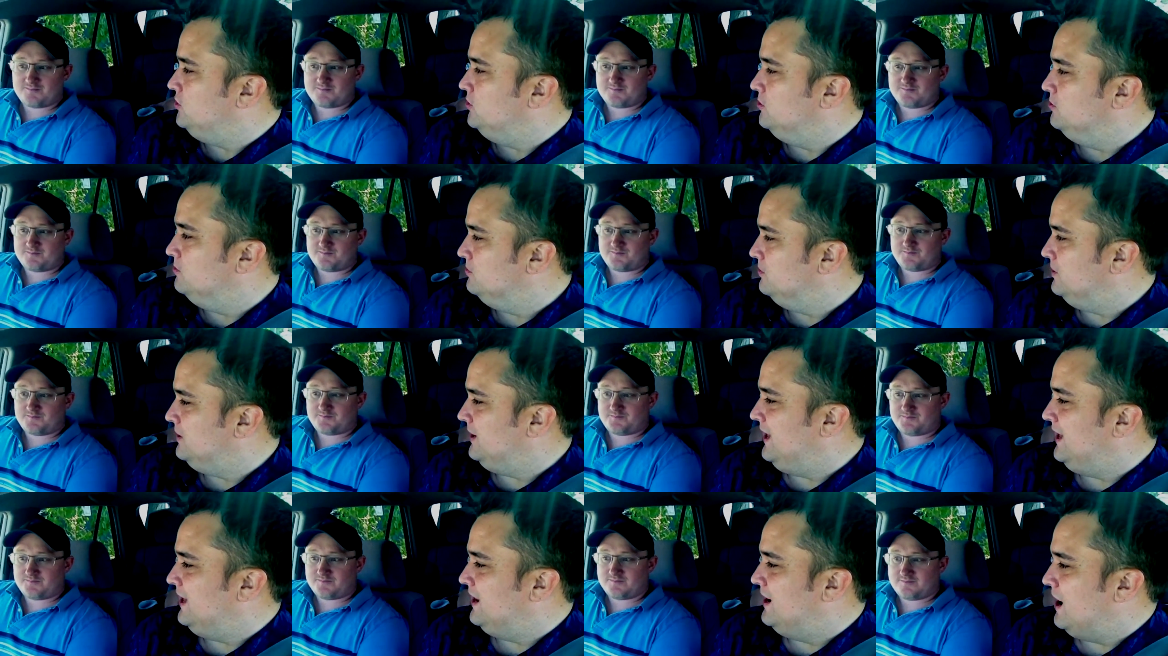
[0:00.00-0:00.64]
Speaker 1: you
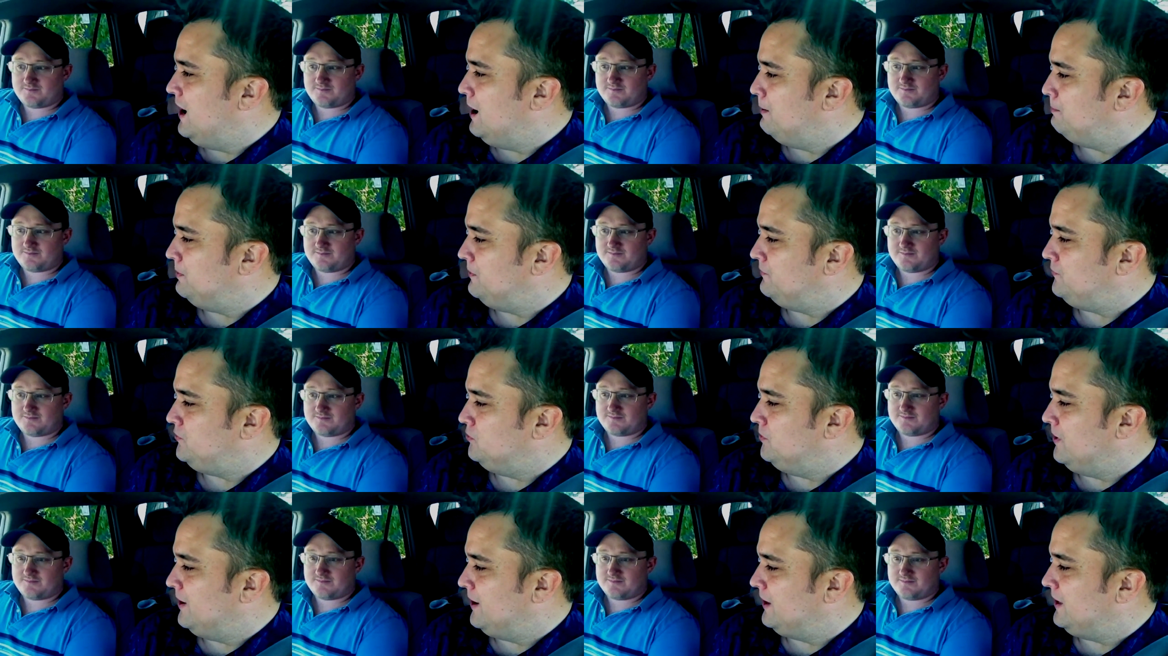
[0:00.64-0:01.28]
hit up if
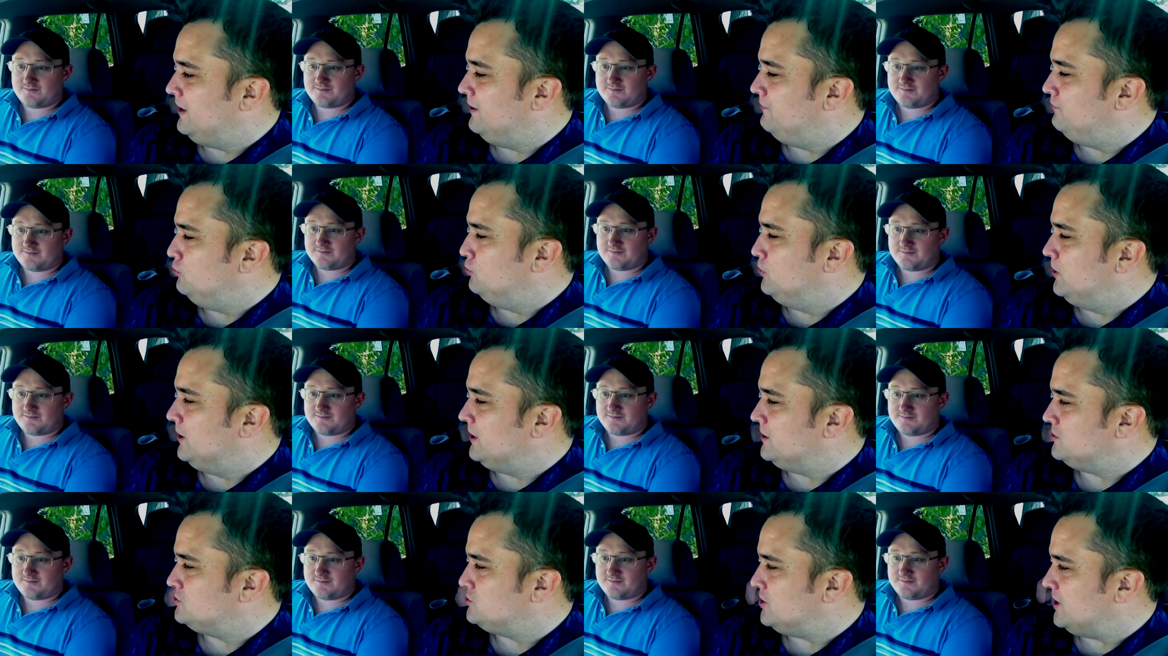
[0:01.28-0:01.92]
you if you
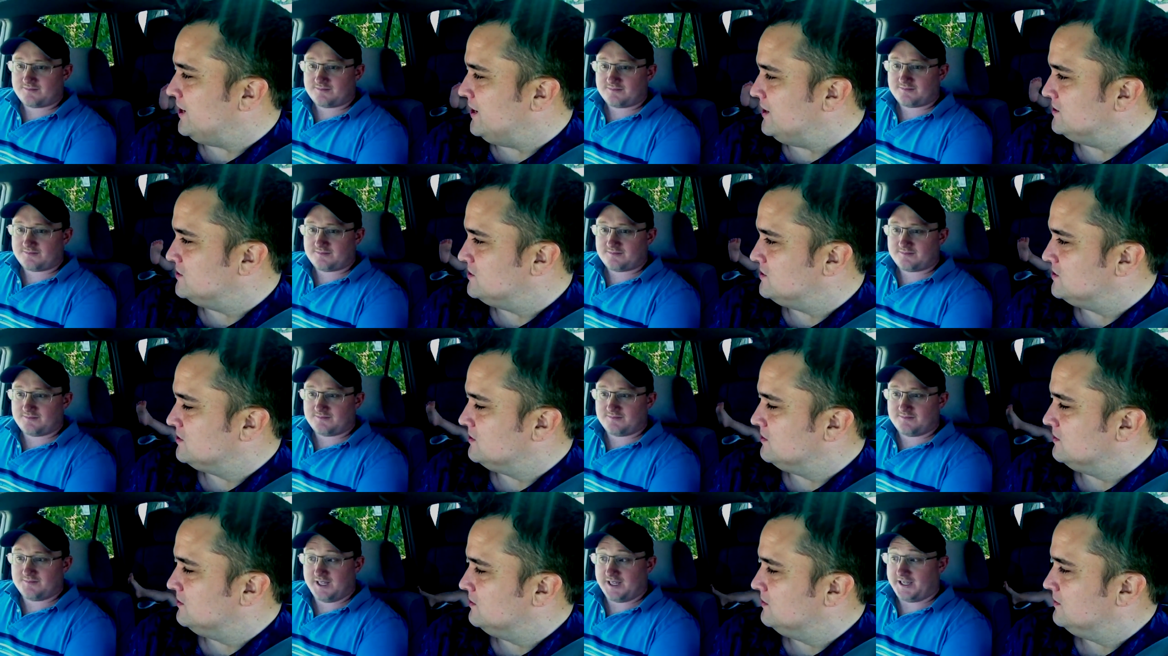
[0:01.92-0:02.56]
get a
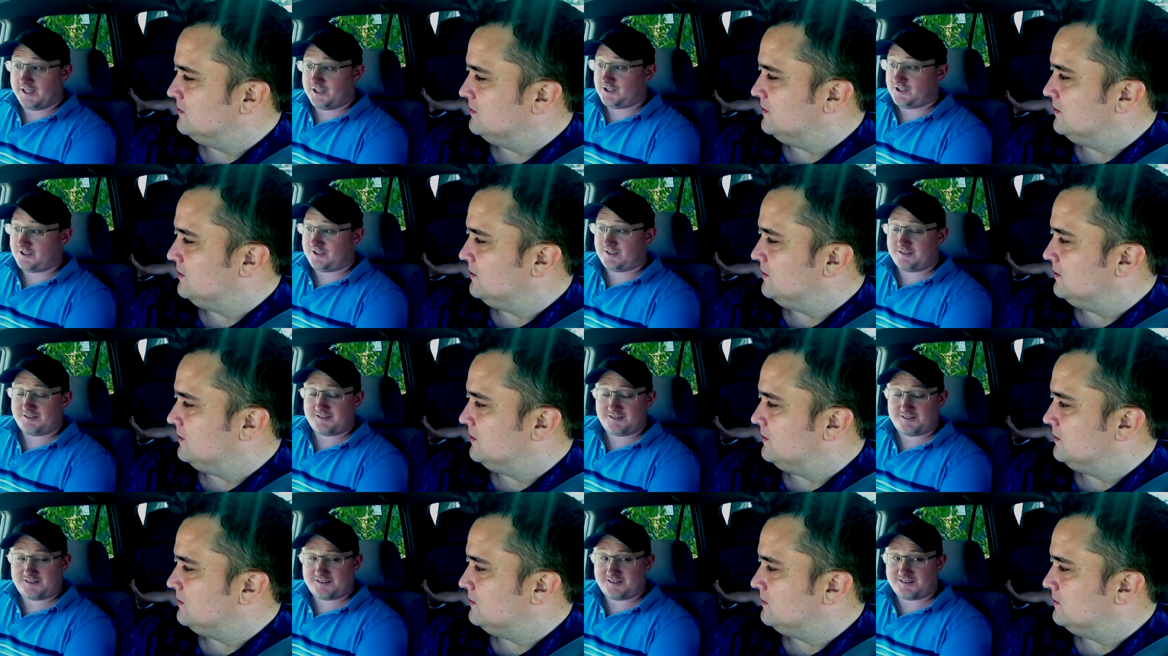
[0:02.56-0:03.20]
chance.
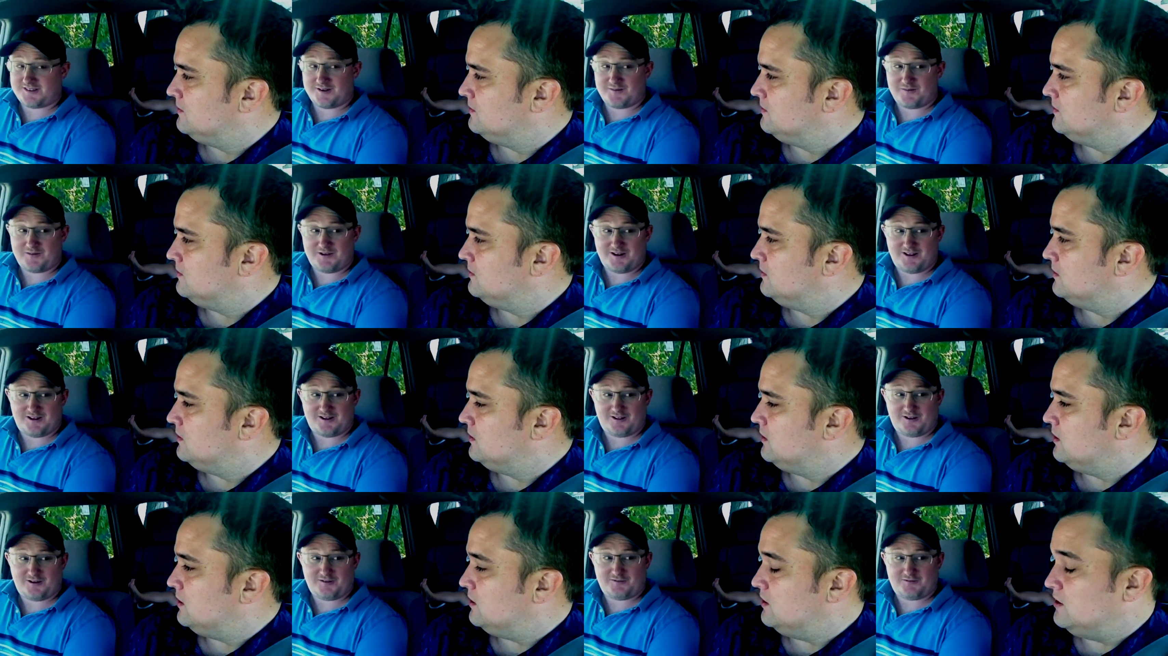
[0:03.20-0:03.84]
Speaker 2: Nations, I mean,
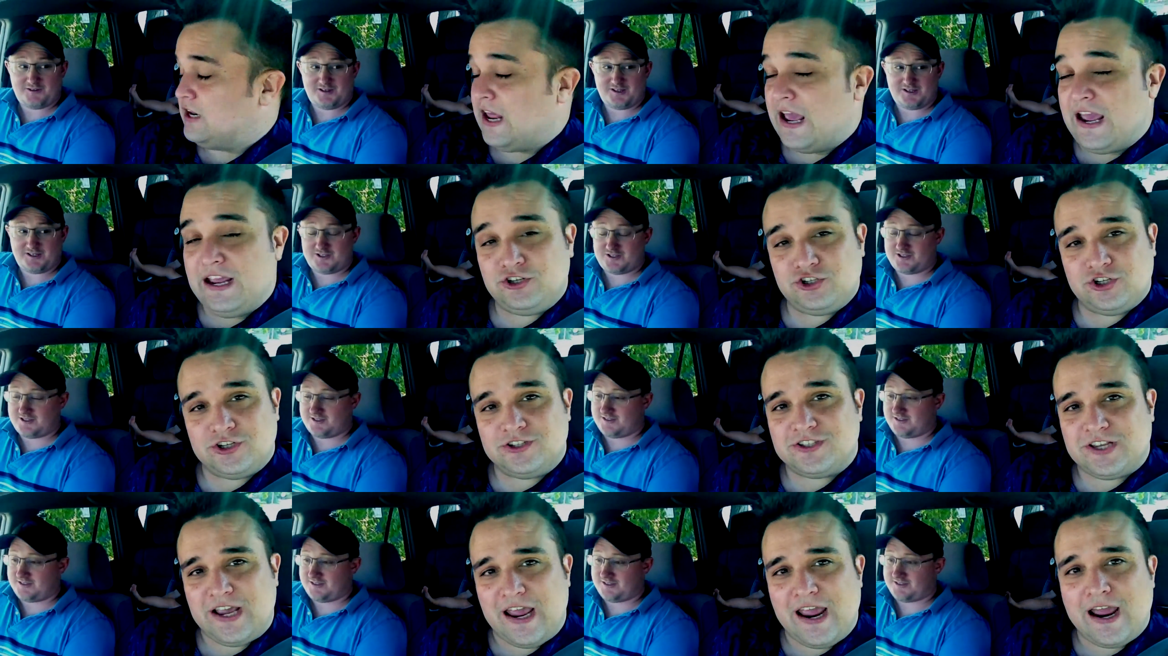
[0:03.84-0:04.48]
I love Nations. Nations